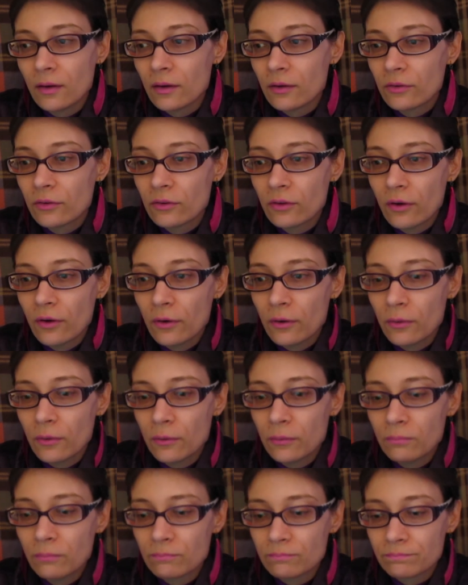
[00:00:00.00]

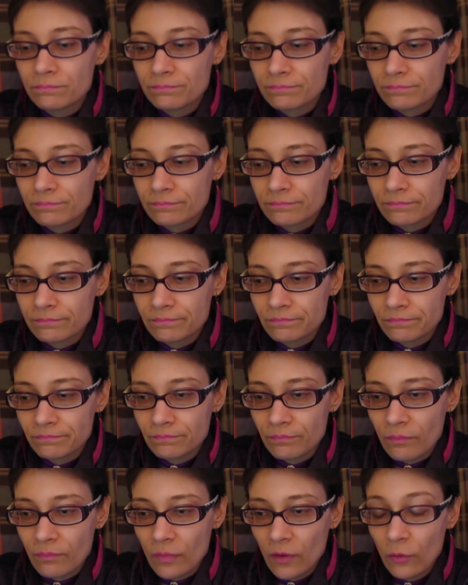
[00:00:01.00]
So,
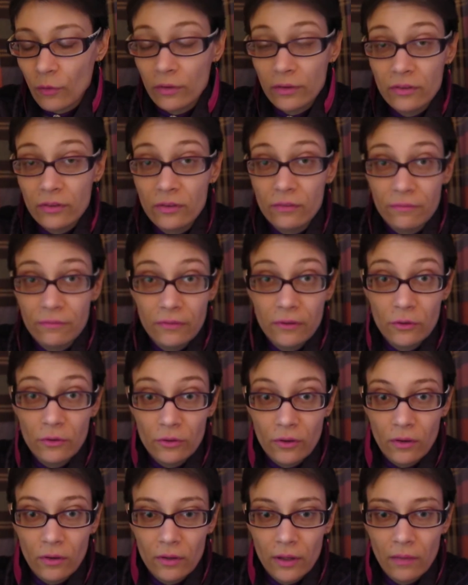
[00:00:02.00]
or at least it feels
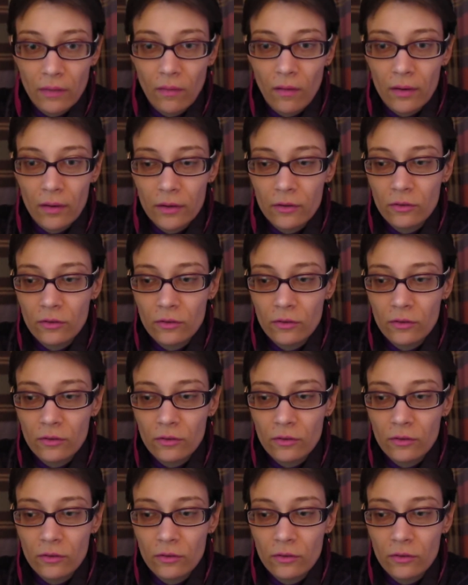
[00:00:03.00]
all day long.